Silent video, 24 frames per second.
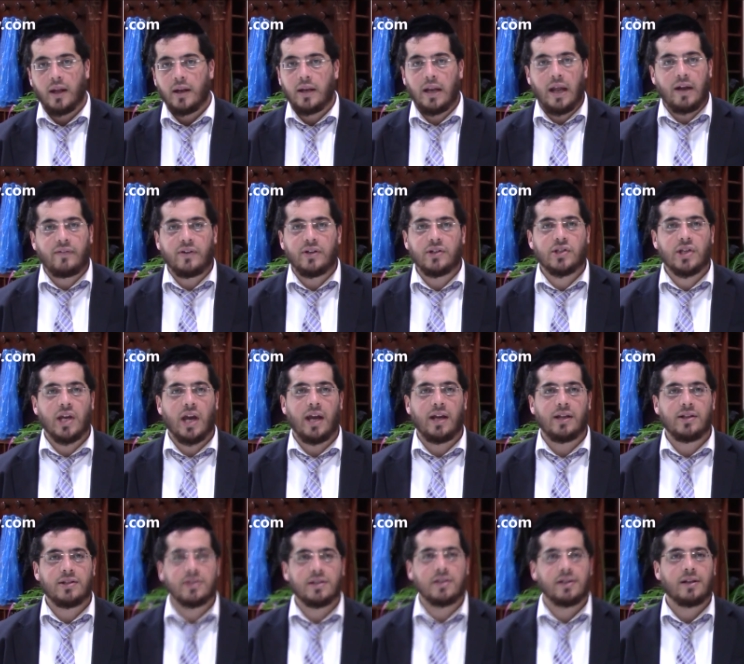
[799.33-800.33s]
Never
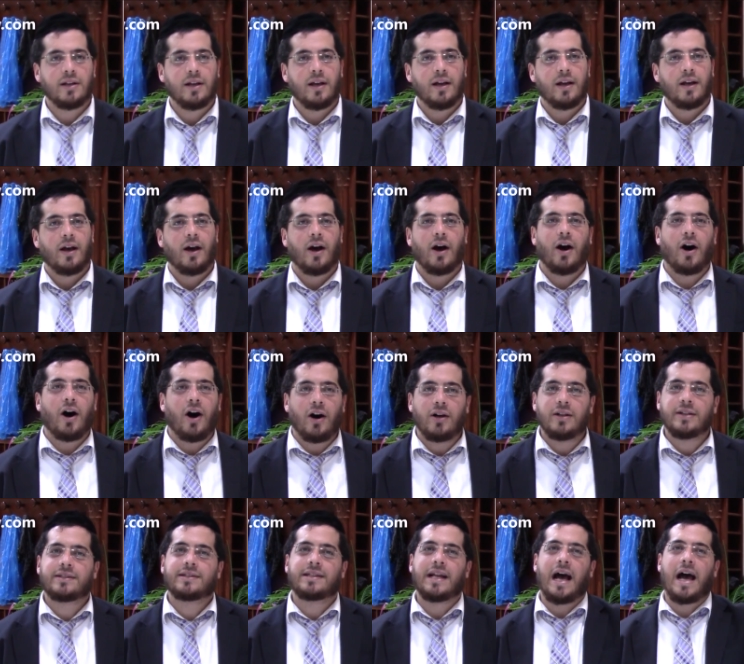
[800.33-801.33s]
change.
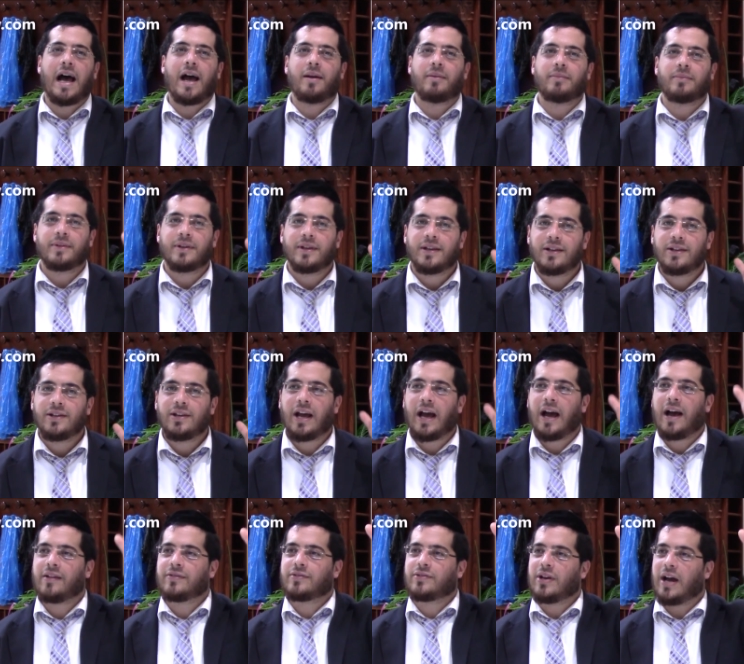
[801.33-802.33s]
All the time. You
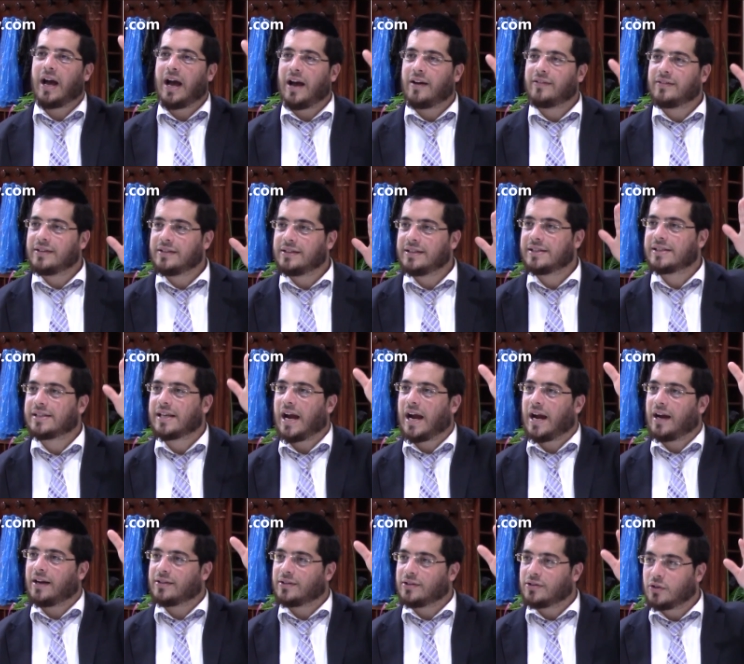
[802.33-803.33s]
have to have the
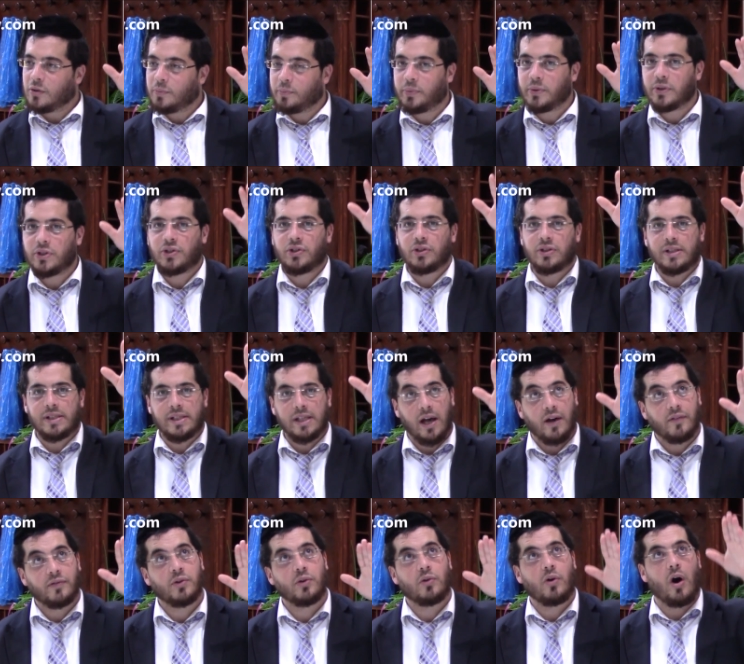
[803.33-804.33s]
desire to push
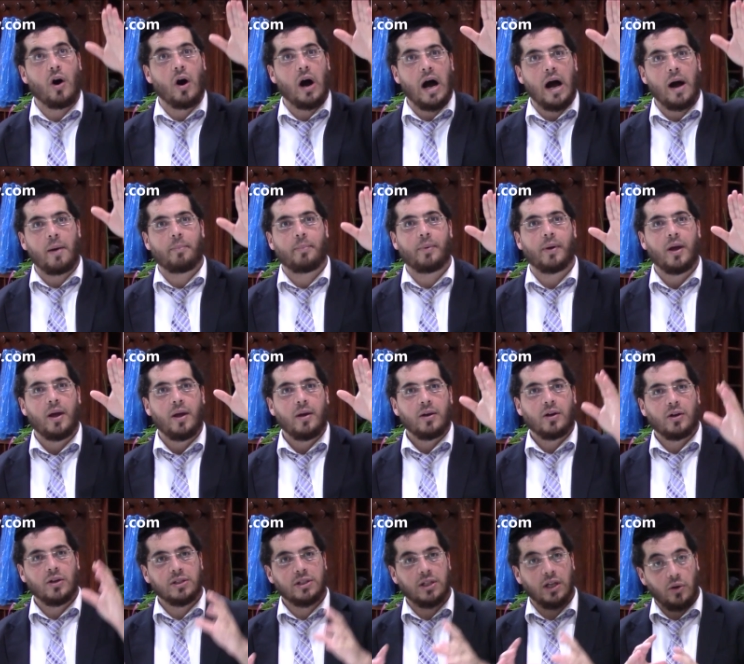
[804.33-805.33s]
yourself to go up.
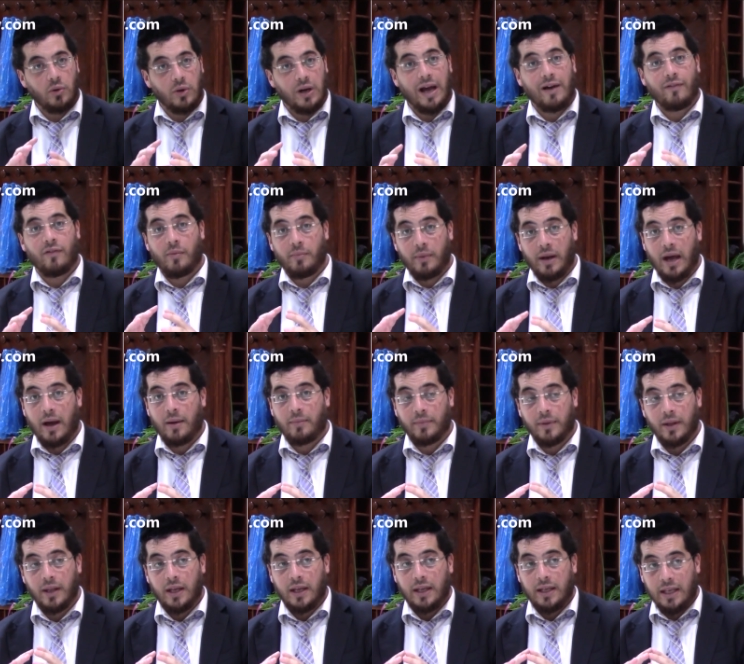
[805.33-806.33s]
Because the lulav
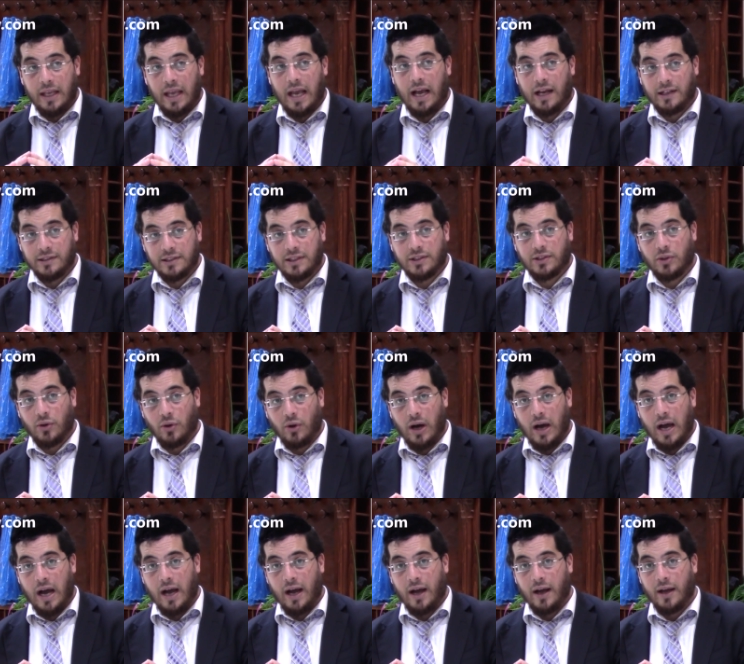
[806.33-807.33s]
omnam, you have the
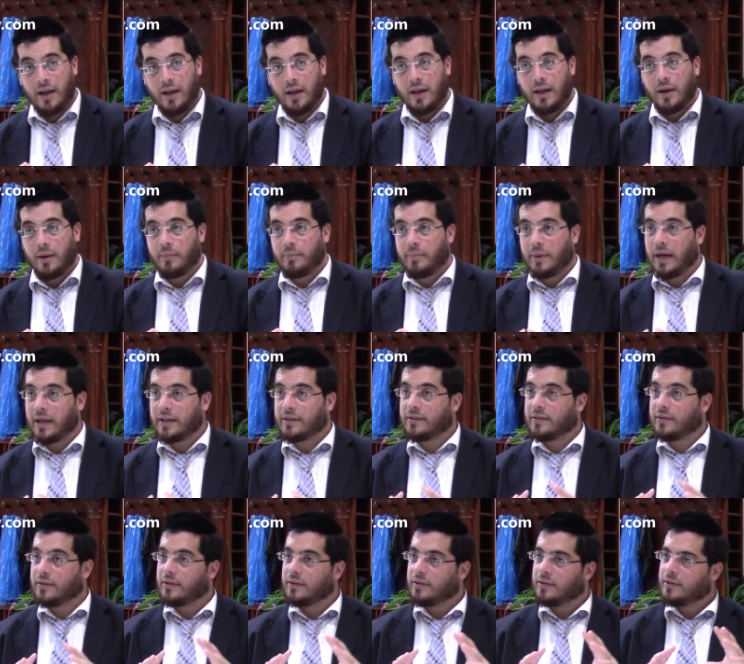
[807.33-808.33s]
Torah,
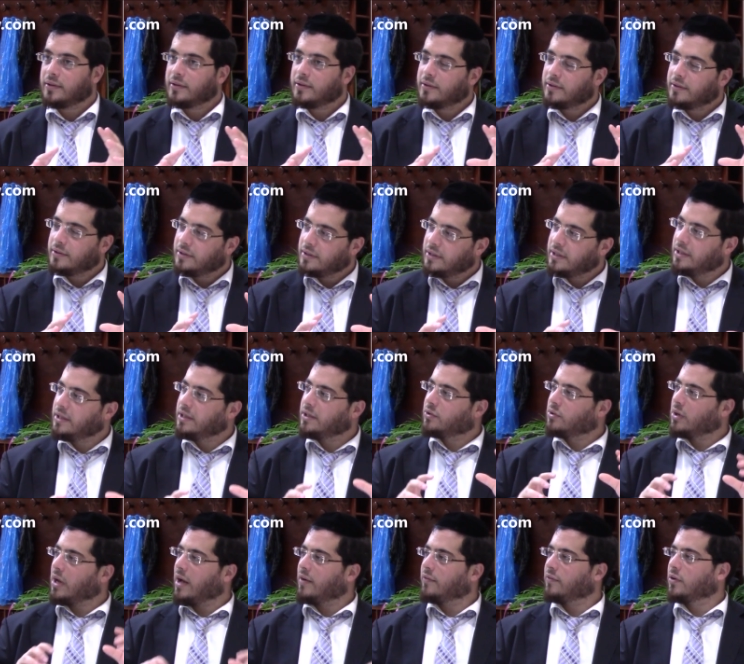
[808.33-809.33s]
but you need
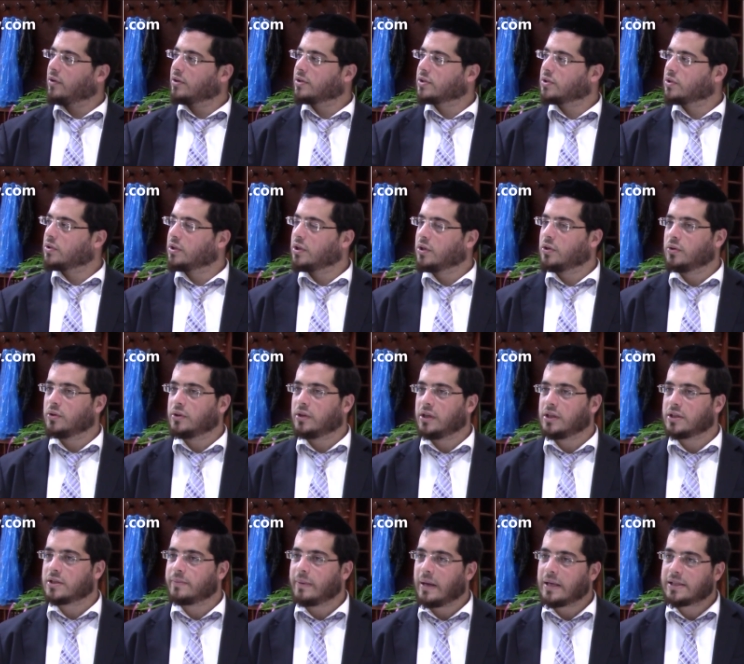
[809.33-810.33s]
to have also the good
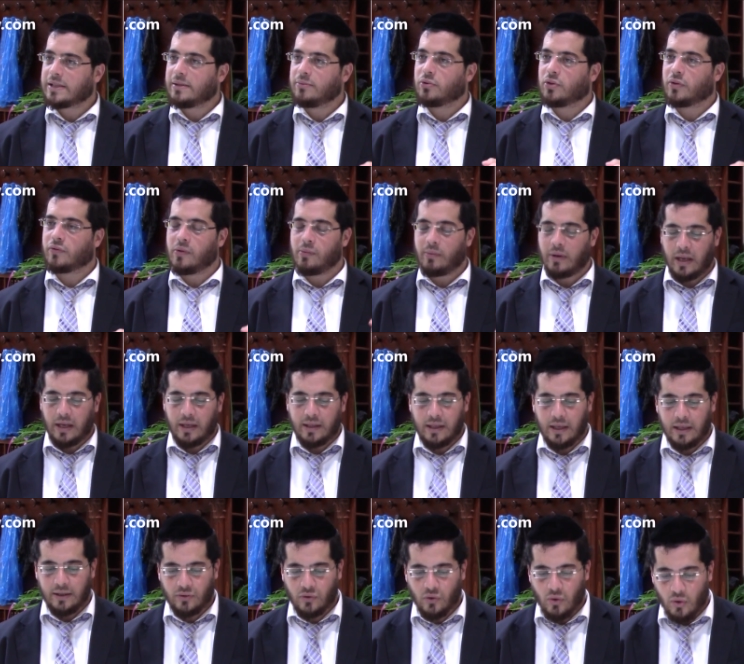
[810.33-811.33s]
deeds, ma'asim tovim, like
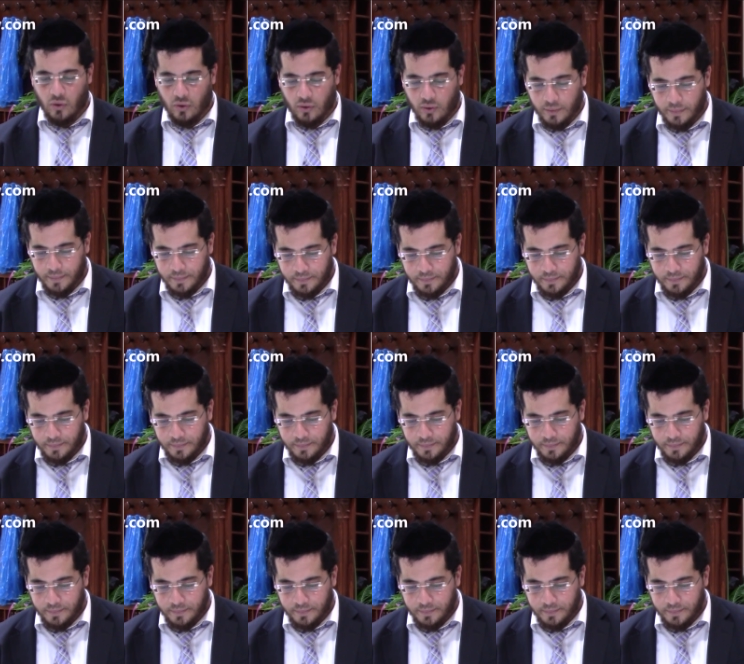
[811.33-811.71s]
the etrog.